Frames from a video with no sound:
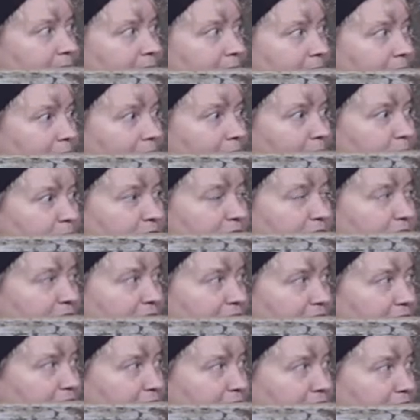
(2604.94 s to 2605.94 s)
Yep, so
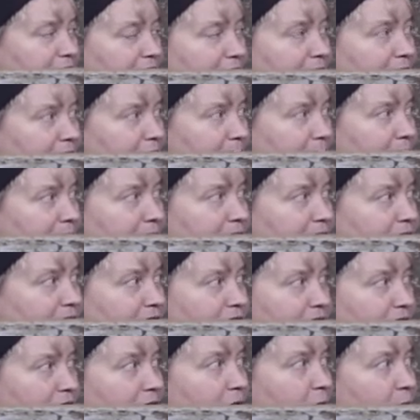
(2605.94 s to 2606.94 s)
they're, they're a bit
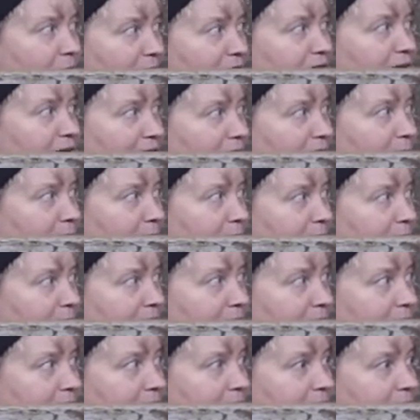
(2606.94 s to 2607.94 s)
skew-whiff anyway.
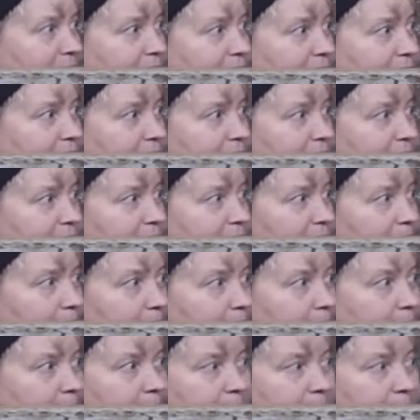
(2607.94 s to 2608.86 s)
Yep.